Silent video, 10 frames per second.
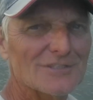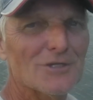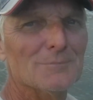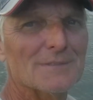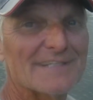go
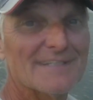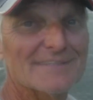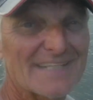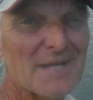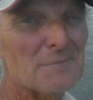home and
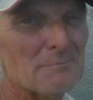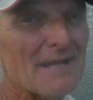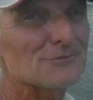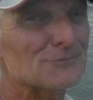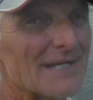see how many
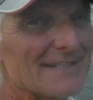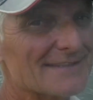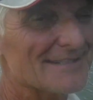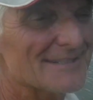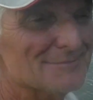pounds we got
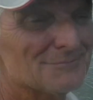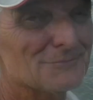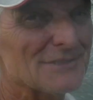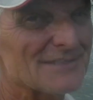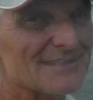today.
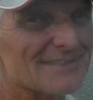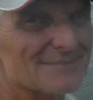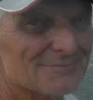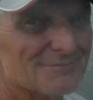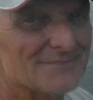What do you think?
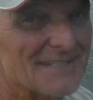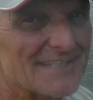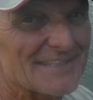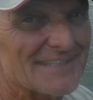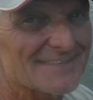
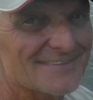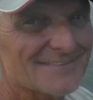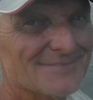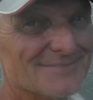Take a guess.